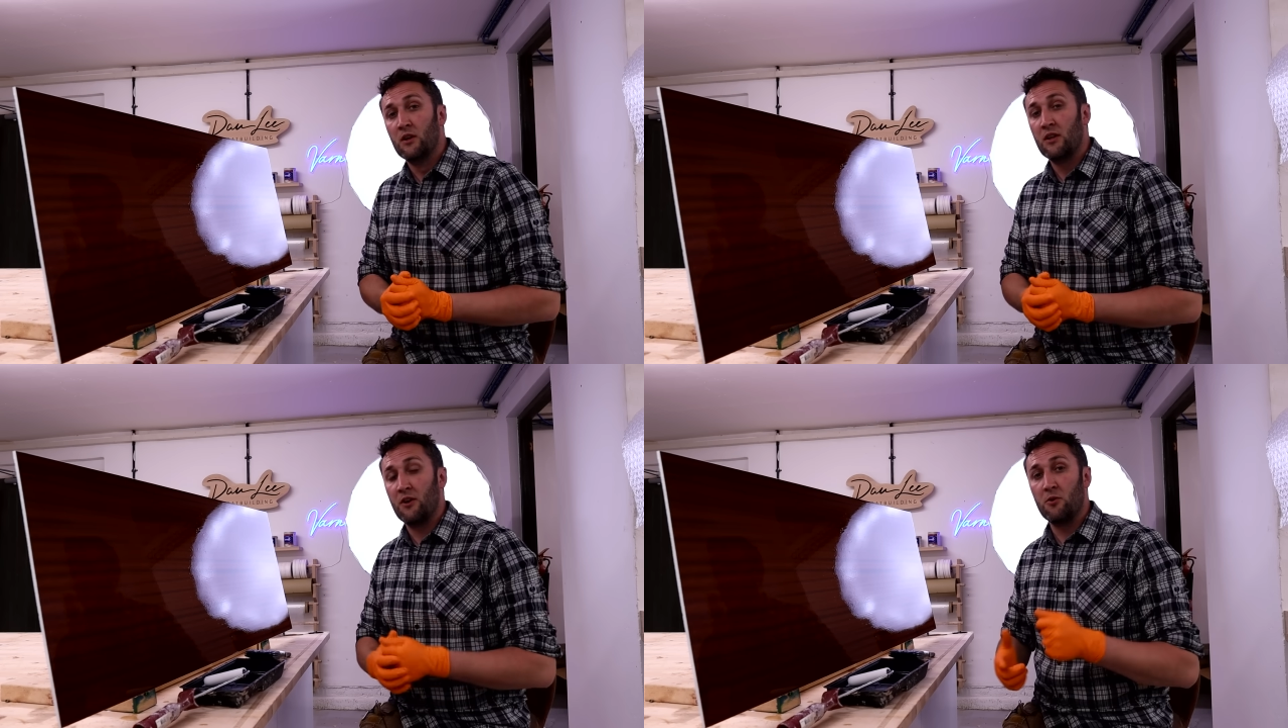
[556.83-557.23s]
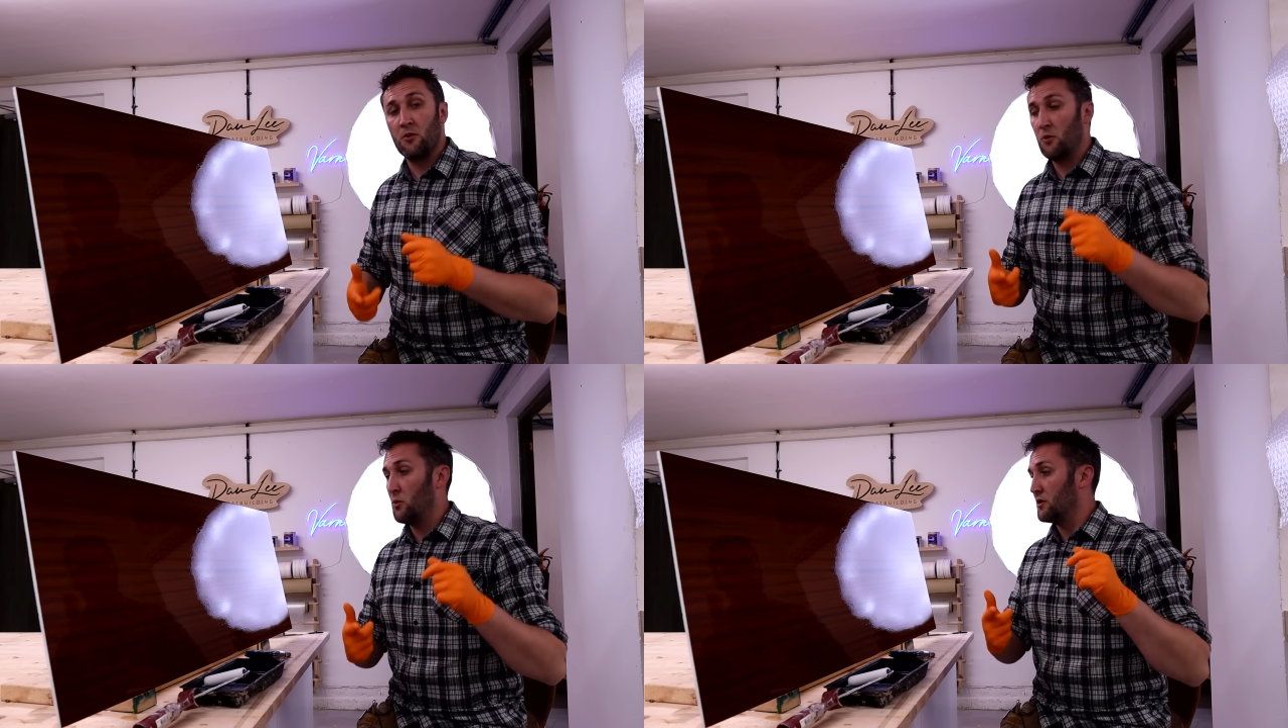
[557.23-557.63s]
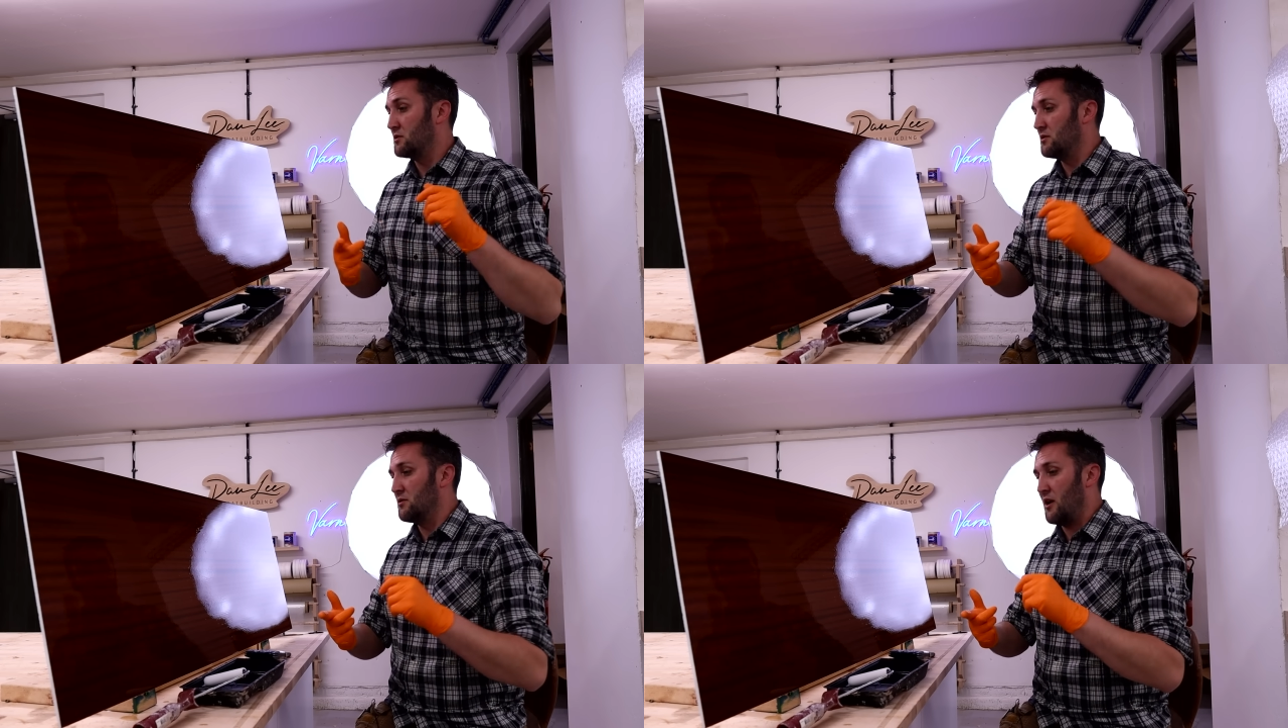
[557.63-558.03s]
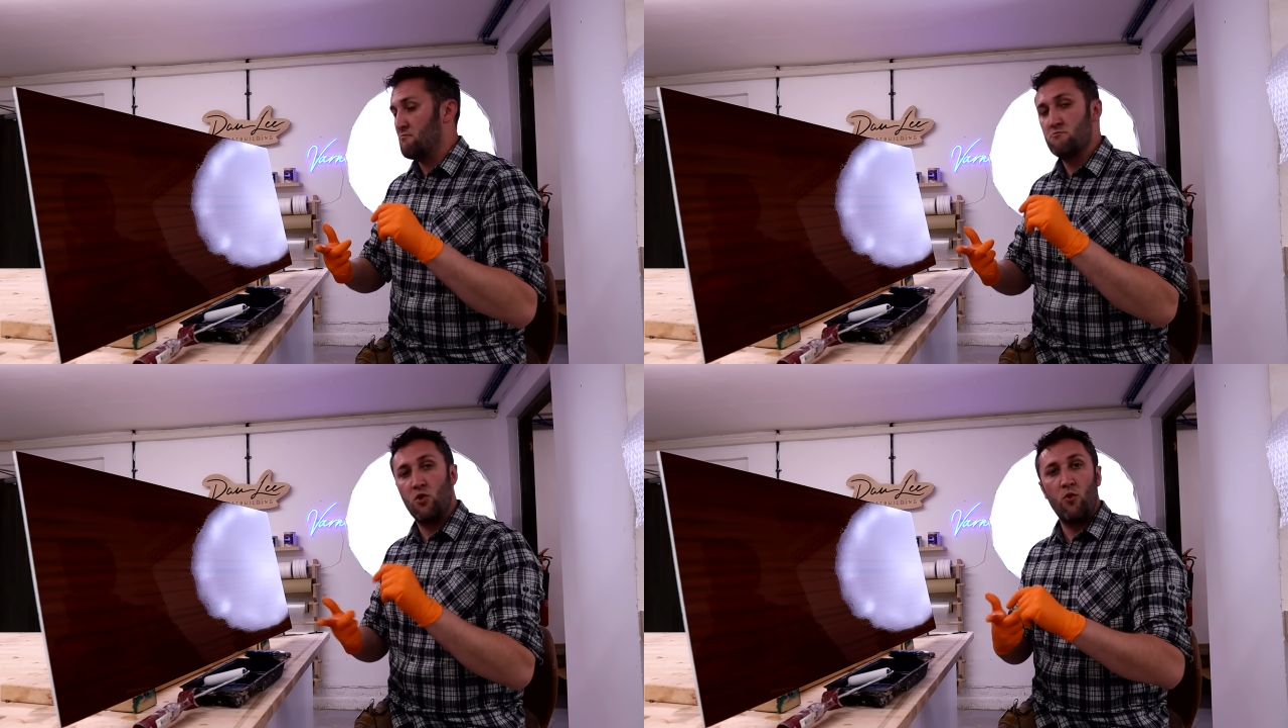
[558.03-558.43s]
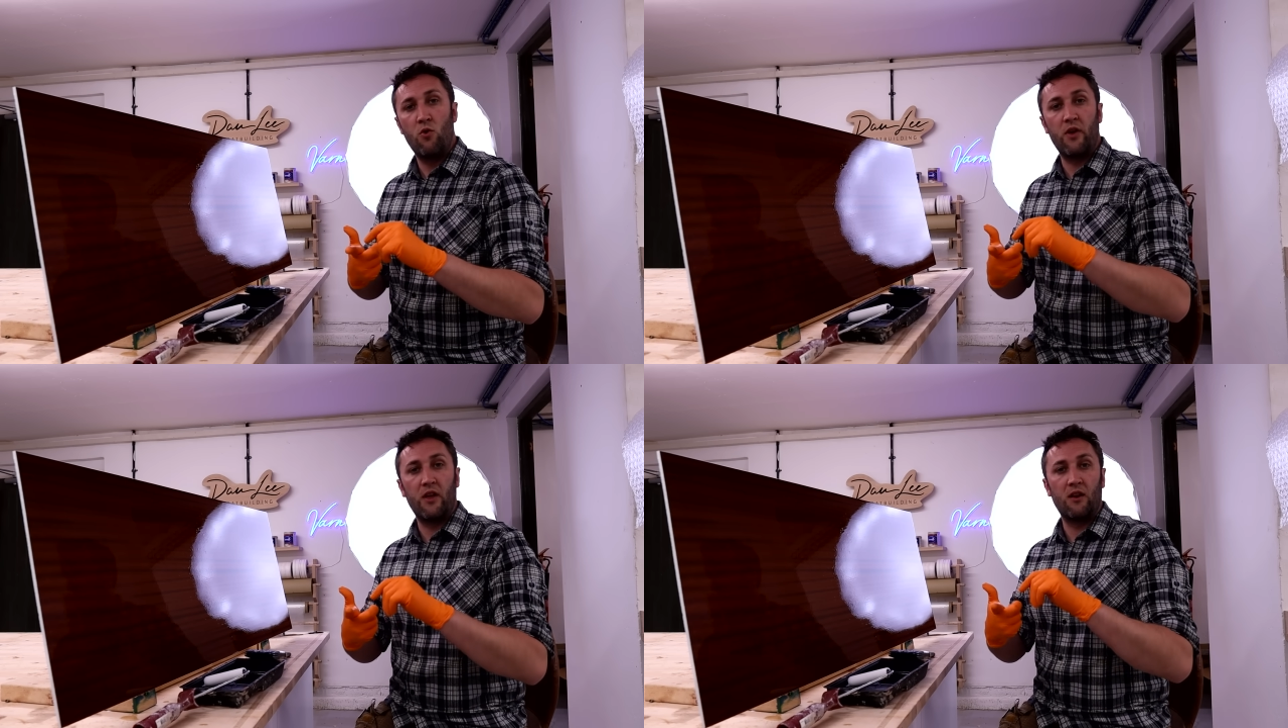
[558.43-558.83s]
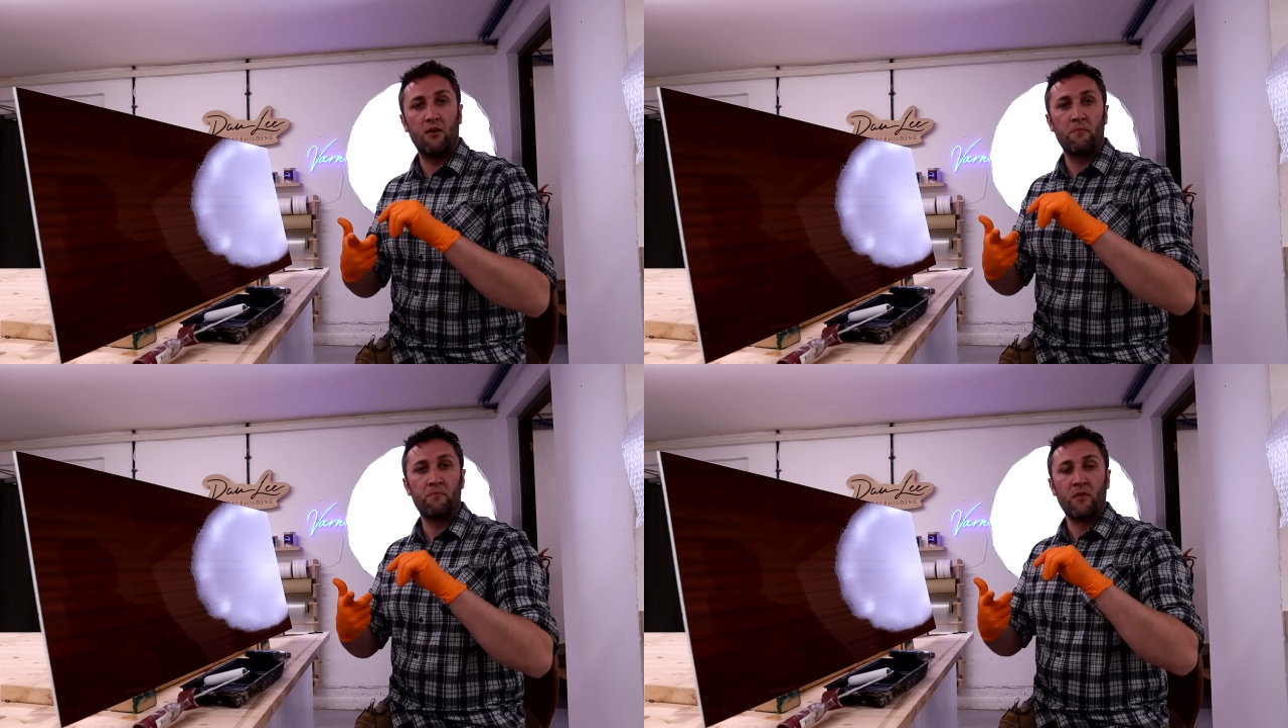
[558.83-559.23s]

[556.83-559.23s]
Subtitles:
Now you're going to want to do that more in